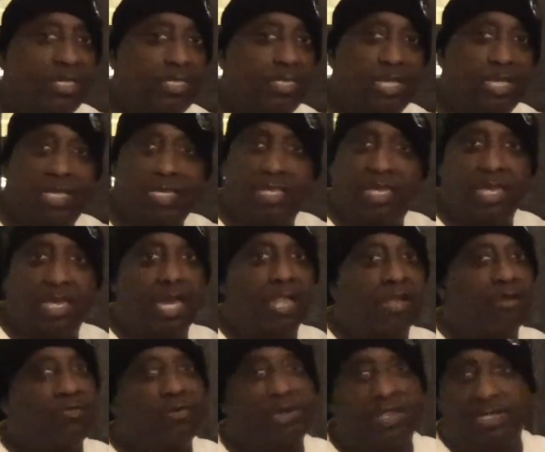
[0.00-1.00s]
Yeah. I
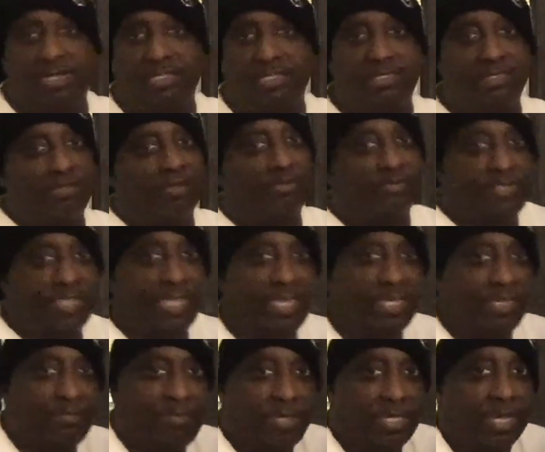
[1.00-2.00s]
don't want to, you know what I'm saying?
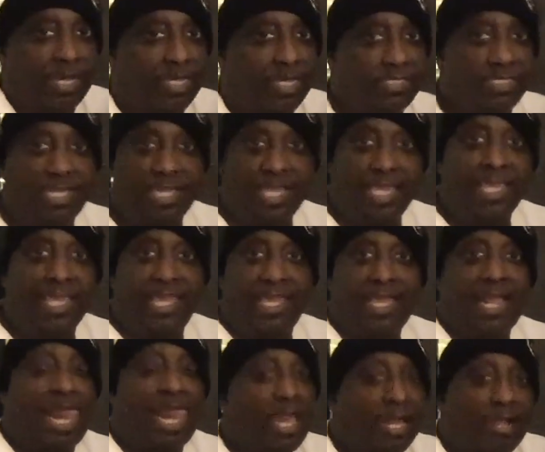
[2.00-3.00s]
Because,
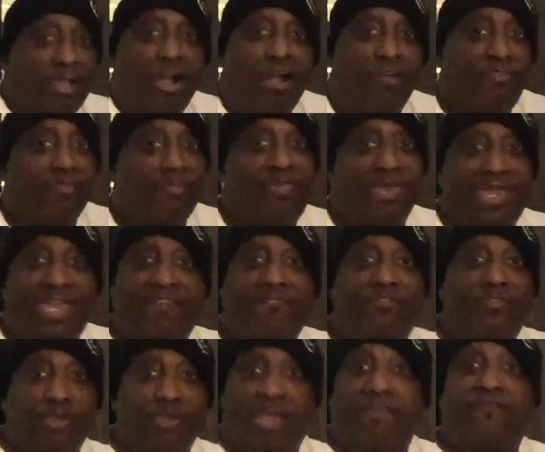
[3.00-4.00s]
God
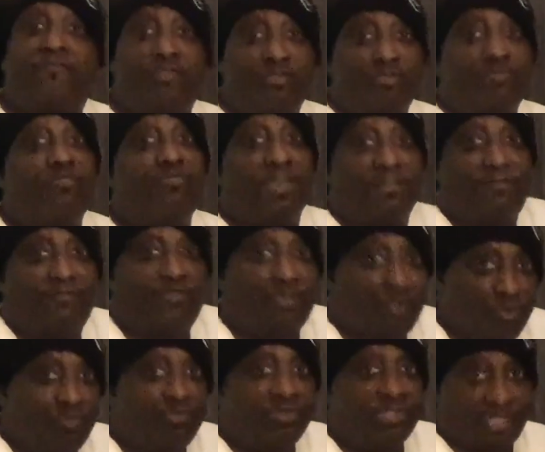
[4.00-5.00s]
forbid, if you
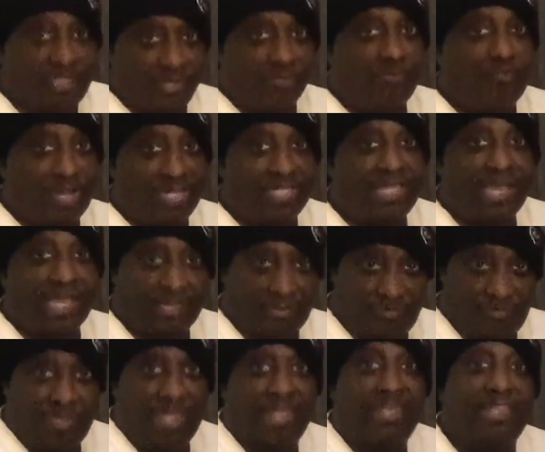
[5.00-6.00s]
was the one that
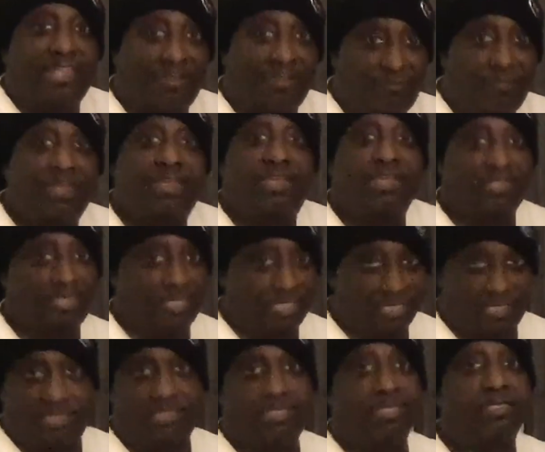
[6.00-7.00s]
created that record,
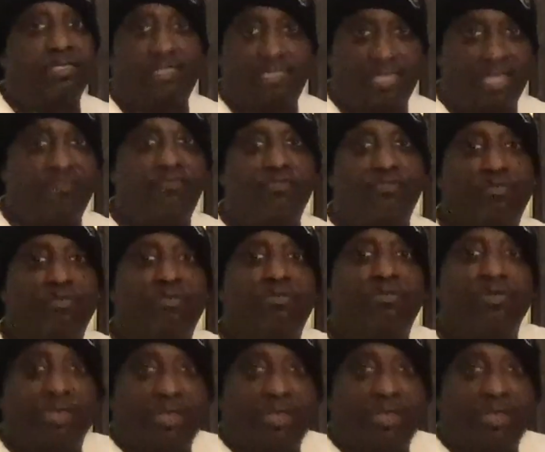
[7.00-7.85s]
there's several